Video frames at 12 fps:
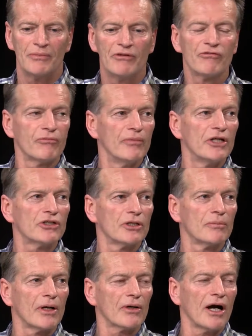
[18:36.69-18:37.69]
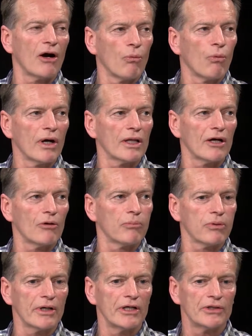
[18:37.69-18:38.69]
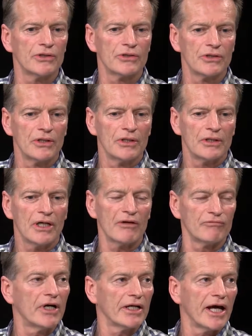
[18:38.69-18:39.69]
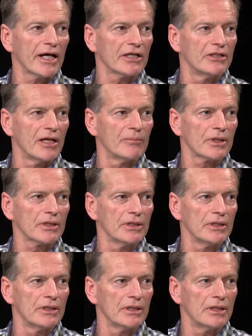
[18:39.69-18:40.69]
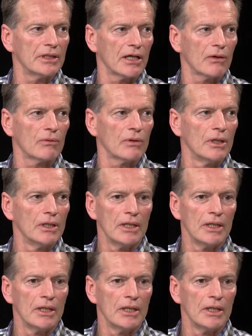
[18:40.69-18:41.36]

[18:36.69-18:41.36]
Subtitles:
information about how well our players have done academically and how